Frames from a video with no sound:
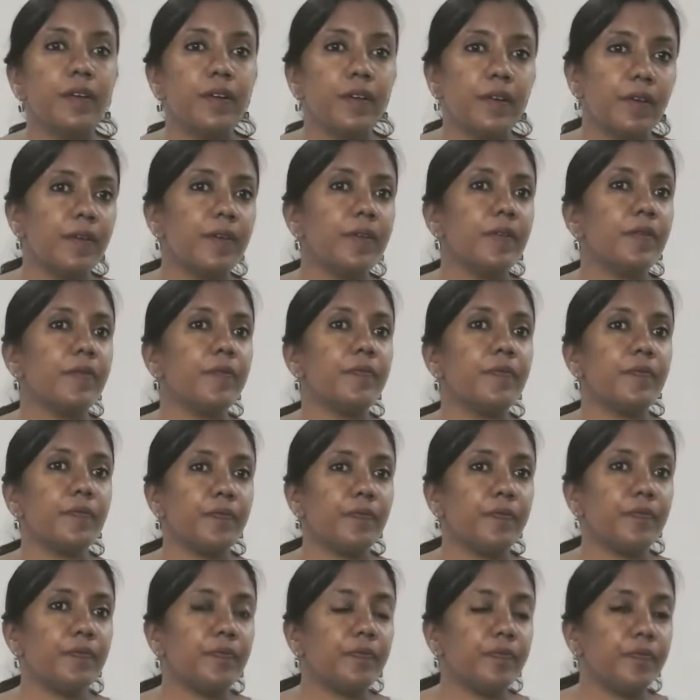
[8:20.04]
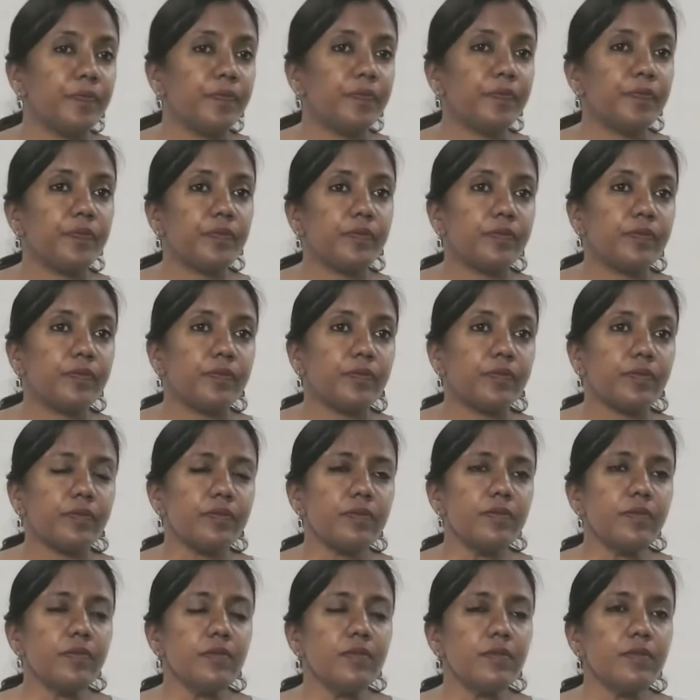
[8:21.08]

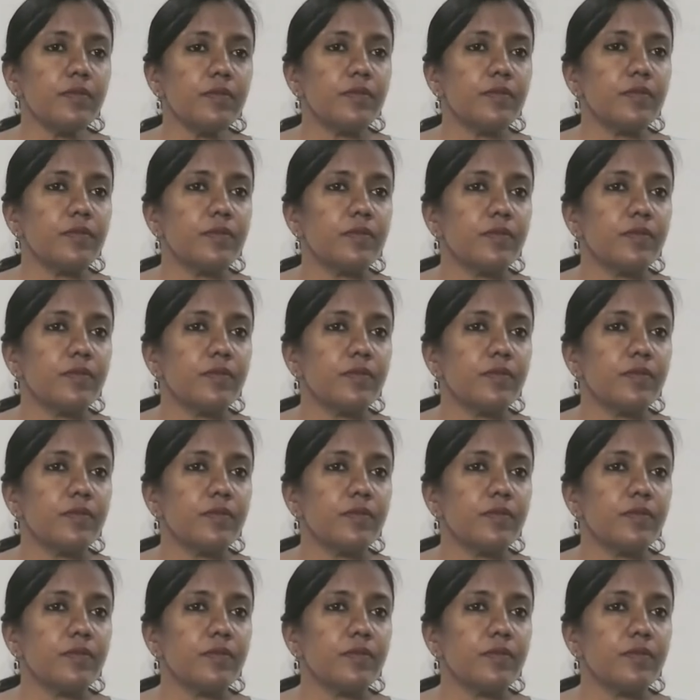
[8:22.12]
No one is speaking in this clip.